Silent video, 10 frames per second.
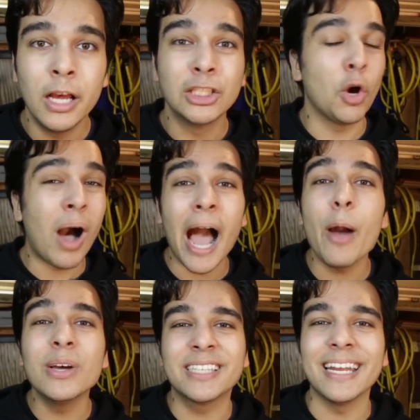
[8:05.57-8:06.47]
So
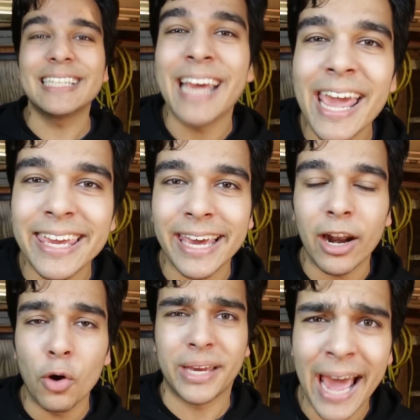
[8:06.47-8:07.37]
I was gonna take
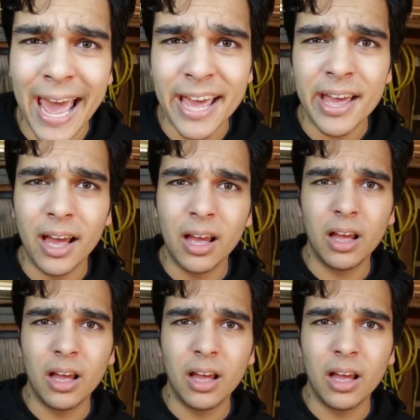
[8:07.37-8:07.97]
it, okay?